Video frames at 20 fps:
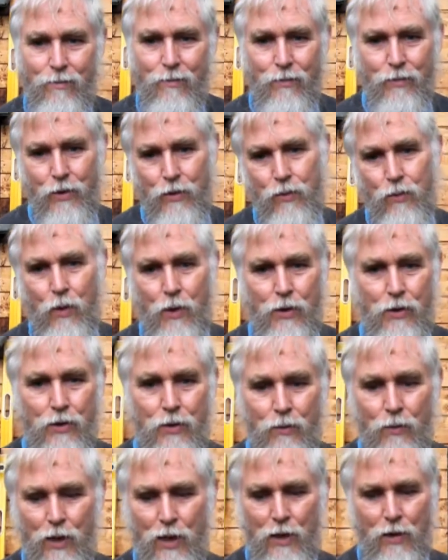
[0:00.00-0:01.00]
just once
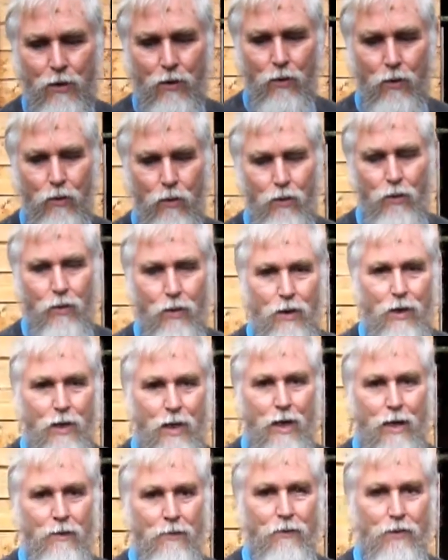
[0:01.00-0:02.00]
a week or
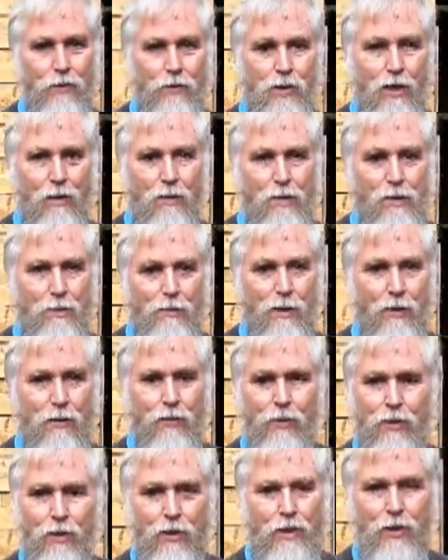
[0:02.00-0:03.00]
a few times a
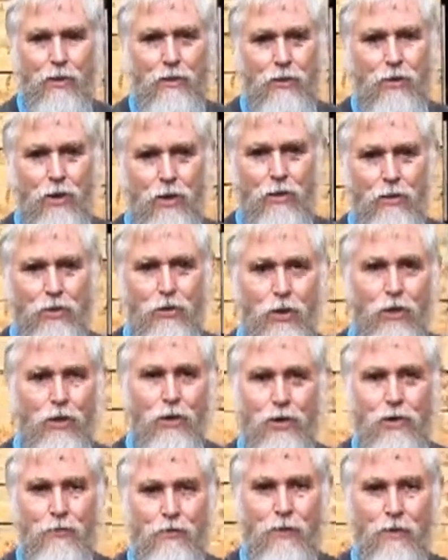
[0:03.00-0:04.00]
month in
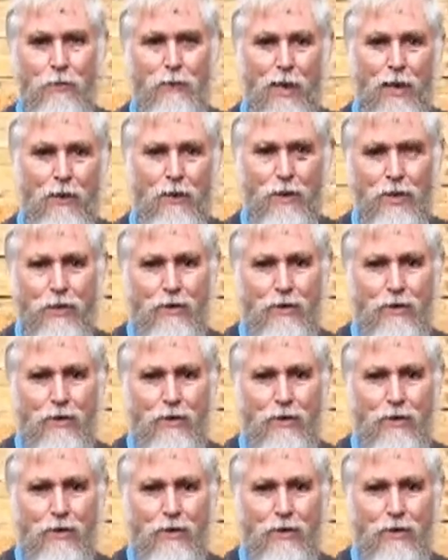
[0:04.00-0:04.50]
church for the parish.